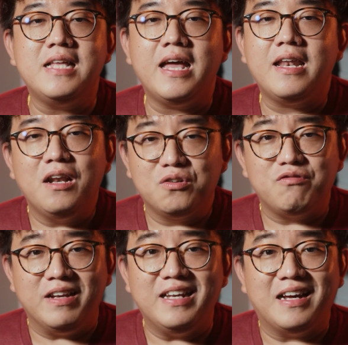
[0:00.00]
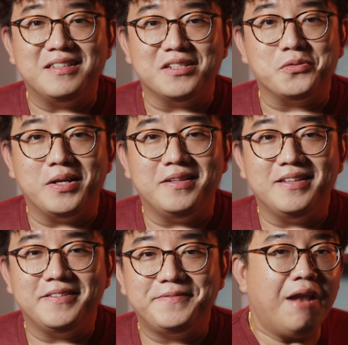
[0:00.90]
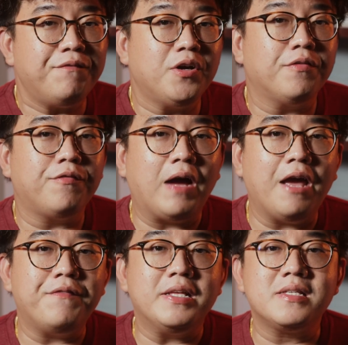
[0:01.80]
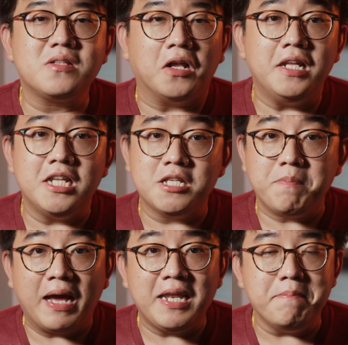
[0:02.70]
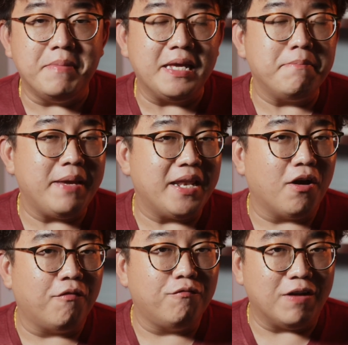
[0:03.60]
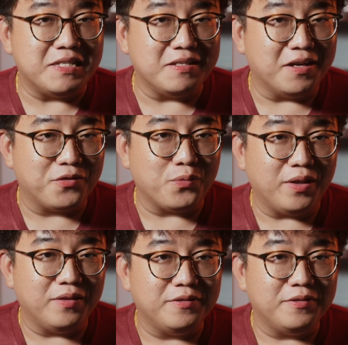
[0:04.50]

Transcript: that it looks really nice as well. Hand feel of the 5 is solid despite it being made of resin as well.